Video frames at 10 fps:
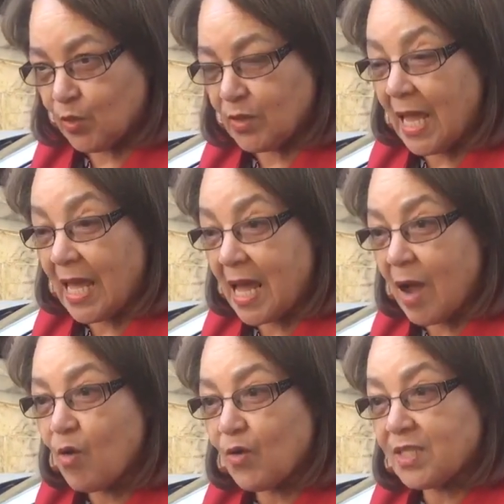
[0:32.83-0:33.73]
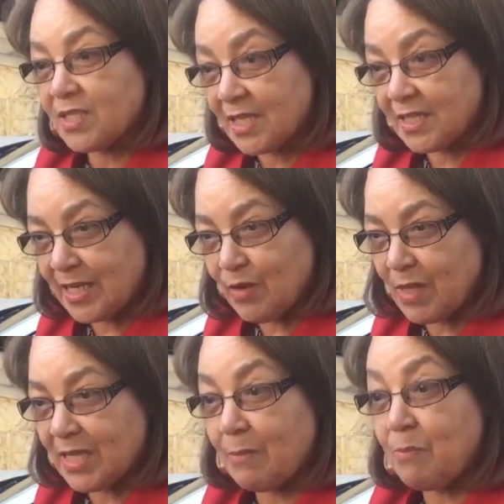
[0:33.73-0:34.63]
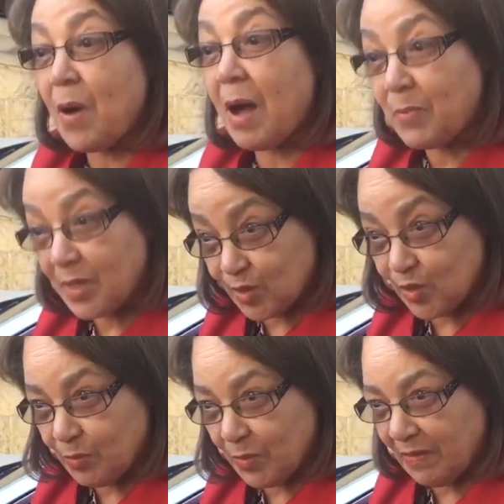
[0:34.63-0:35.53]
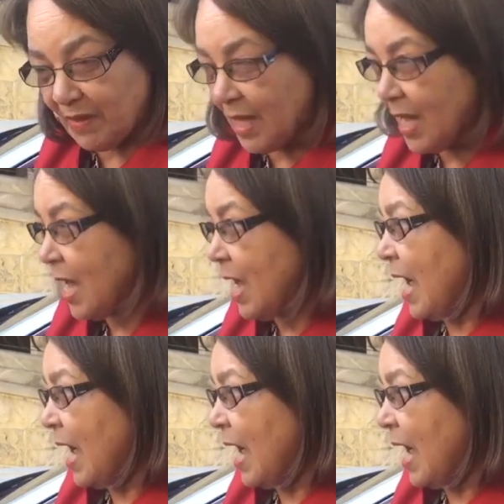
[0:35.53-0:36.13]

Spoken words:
So they are now considering whether the public should be there.